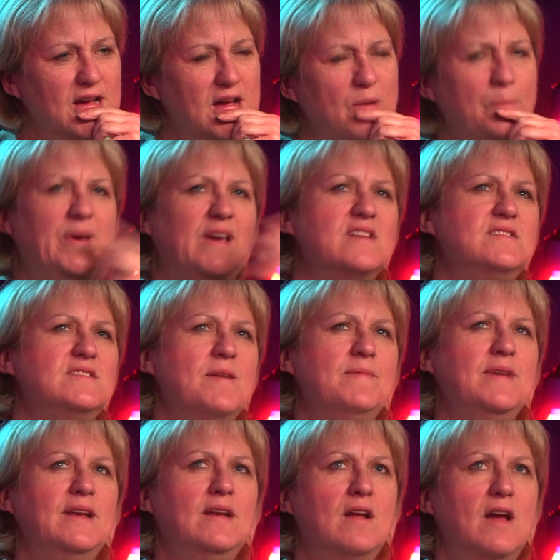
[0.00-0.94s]
Because, I
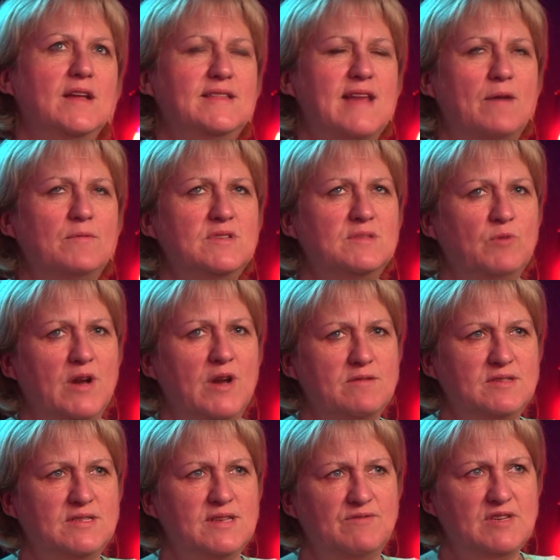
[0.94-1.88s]
mean, that was when I
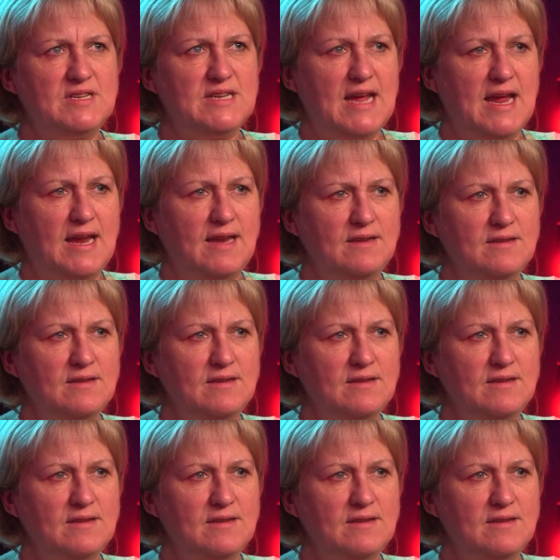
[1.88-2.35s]
was 17.